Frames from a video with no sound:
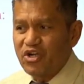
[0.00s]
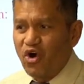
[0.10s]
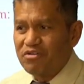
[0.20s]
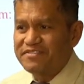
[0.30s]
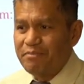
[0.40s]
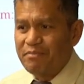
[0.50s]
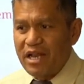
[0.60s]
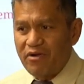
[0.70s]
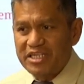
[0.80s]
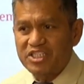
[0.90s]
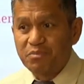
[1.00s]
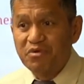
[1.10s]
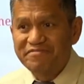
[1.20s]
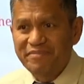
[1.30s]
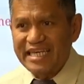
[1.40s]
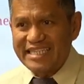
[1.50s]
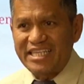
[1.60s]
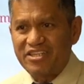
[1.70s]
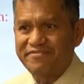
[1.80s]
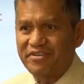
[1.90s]
of the Millerites movement at
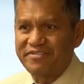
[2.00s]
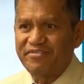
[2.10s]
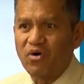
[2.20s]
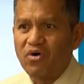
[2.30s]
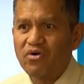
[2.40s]
1844?